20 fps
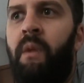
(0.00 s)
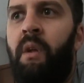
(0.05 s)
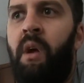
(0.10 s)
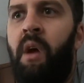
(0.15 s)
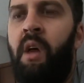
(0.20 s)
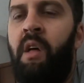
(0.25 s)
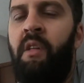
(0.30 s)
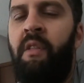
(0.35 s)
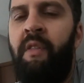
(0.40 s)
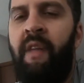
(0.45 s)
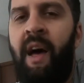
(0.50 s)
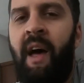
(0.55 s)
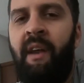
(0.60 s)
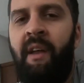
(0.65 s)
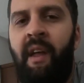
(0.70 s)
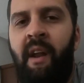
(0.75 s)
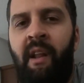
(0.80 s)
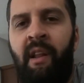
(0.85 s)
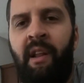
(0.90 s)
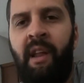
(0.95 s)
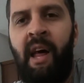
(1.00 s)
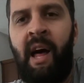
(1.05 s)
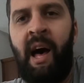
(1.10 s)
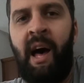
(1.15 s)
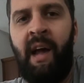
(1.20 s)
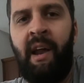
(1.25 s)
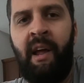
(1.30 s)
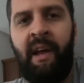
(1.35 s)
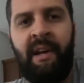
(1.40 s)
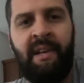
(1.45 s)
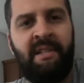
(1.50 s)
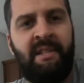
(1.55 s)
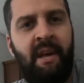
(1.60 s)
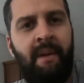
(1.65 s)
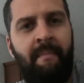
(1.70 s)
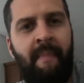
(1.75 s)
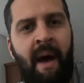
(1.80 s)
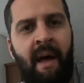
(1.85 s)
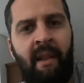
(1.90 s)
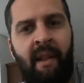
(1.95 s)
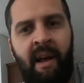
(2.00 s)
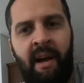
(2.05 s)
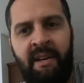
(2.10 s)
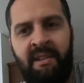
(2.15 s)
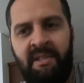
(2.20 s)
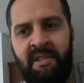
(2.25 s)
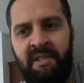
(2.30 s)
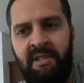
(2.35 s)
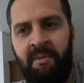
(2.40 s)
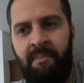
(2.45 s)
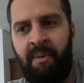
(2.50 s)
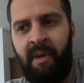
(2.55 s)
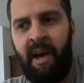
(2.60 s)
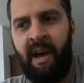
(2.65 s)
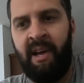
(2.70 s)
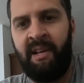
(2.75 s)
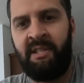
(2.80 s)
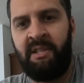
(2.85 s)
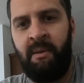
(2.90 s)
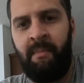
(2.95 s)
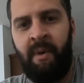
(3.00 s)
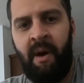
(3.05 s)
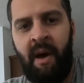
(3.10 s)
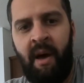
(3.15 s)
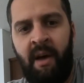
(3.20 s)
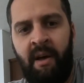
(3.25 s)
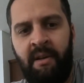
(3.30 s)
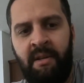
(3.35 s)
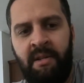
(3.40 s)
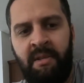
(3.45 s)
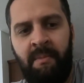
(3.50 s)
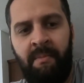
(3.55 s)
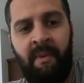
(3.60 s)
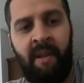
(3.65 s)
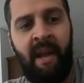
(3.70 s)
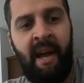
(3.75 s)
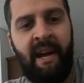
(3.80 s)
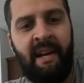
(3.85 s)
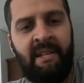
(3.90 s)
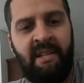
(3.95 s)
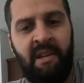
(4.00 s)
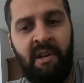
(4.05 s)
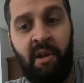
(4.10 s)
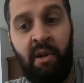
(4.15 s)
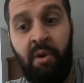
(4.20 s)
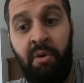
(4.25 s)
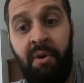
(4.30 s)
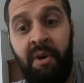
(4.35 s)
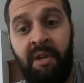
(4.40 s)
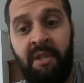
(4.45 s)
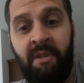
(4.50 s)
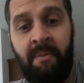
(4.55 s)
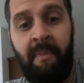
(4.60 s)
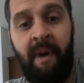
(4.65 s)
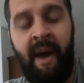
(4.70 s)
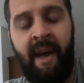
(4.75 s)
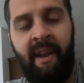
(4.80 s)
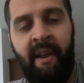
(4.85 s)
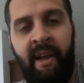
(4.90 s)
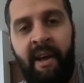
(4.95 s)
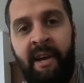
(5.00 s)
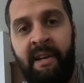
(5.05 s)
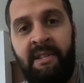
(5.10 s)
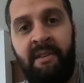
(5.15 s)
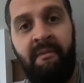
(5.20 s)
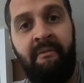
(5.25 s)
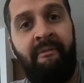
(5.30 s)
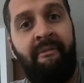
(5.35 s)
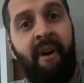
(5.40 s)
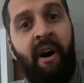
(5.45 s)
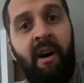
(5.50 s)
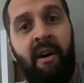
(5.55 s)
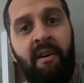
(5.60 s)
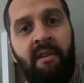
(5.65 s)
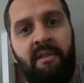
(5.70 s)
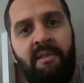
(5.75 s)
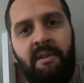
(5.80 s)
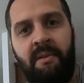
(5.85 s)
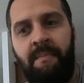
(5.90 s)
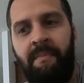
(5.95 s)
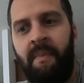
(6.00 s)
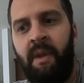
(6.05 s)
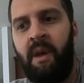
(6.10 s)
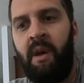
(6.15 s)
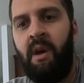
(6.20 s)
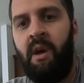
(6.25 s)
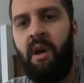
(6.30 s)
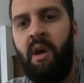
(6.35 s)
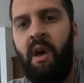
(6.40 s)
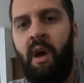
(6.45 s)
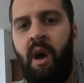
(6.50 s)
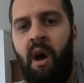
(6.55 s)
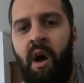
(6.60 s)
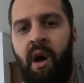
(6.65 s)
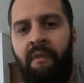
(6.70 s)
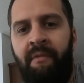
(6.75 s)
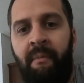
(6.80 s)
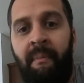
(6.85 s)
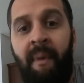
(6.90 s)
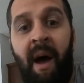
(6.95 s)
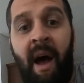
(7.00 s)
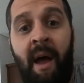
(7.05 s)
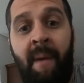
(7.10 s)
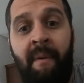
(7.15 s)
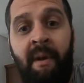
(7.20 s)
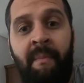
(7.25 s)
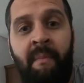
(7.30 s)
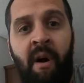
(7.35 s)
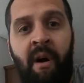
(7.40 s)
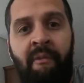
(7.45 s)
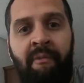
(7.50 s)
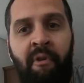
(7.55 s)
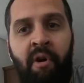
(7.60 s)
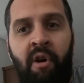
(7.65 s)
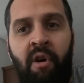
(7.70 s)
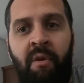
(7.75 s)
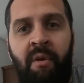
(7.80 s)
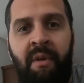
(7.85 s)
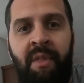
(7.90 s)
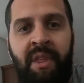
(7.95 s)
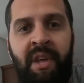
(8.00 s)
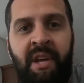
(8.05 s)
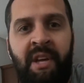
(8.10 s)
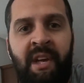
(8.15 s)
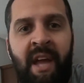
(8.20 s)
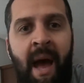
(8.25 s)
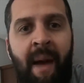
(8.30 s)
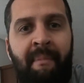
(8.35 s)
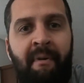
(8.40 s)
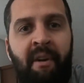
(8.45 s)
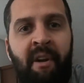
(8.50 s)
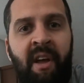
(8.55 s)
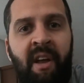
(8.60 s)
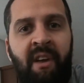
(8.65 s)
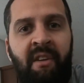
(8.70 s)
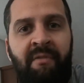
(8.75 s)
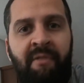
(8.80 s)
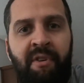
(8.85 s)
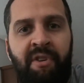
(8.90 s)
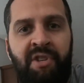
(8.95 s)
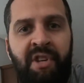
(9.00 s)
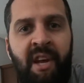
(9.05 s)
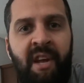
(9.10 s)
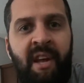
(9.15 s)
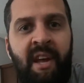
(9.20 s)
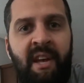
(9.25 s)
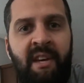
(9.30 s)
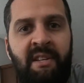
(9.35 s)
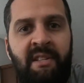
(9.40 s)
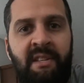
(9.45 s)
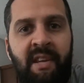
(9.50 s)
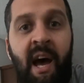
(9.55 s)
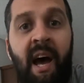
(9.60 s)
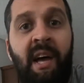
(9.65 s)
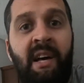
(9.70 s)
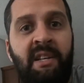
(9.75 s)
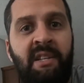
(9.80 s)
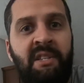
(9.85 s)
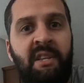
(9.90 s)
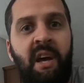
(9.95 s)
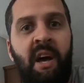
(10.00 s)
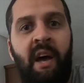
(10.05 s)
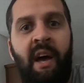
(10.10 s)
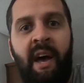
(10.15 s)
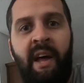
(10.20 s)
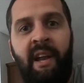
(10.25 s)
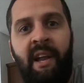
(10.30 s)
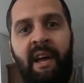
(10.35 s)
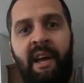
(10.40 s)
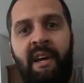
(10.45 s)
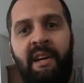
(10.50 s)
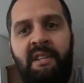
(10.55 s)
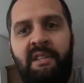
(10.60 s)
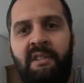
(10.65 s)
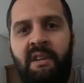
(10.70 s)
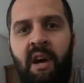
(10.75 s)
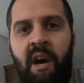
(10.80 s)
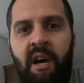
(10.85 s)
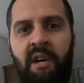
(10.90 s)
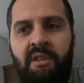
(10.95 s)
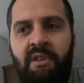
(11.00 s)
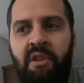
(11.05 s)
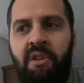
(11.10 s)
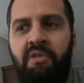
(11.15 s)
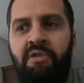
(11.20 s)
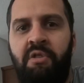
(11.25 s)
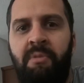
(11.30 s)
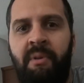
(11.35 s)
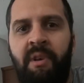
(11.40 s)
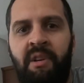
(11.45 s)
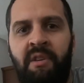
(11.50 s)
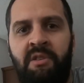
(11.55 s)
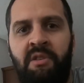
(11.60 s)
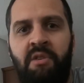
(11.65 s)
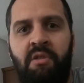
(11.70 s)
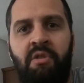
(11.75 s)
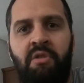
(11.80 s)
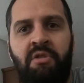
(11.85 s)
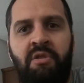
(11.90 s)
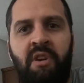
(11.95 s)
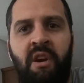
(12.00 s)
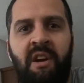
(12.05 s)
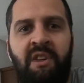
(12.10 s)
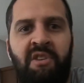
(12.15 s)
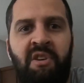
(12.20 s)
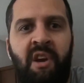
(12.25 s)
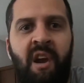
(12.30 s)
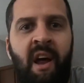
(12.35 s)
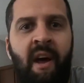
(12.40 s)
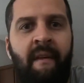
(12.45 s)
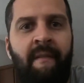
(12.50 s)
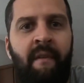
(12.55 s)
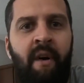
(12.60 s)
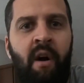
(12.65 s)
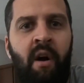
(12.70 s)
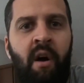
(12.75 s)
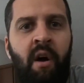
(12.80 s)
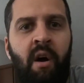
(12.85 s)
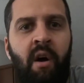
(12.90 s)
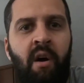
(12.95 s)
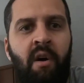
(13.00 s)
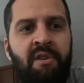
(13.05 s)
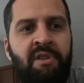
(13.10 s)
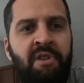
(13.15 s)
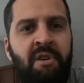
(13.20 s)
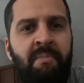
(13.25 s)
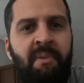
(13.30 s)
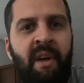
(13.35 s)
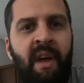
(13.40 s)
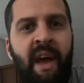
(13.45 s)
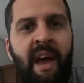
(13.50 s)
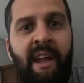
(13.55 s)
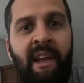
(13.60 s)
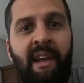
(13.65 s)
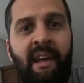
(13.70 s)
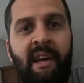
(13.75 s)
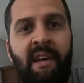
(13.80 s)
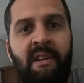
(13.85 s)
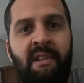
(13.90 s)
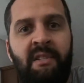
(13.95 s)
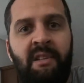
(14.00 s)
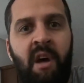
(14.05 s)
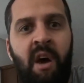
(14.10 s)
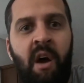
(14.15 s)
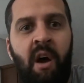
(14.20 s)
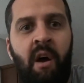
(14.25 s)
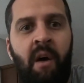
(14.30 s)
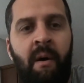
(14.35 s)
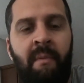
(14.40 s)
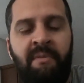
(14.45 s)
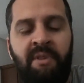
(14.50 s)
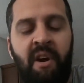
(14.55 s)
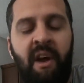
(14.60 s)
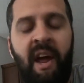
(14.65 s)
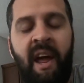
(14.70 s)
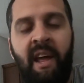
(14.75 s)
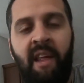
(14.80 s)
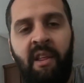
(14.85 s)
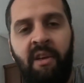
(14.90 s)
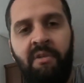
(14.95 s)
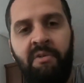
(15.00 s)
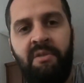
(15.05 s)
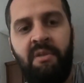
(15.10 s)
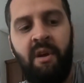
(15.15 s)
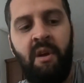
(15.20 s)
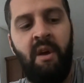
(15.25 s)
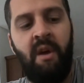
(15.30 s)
Other than that, not a lot. Like I said, Matt Loxley supplied some lights, including some headlights and fogs from High Beam Off-Road with the adapter kits for JK-sized headlights. So those should be in soon. Those are actually going to have RGB headlights. Halos.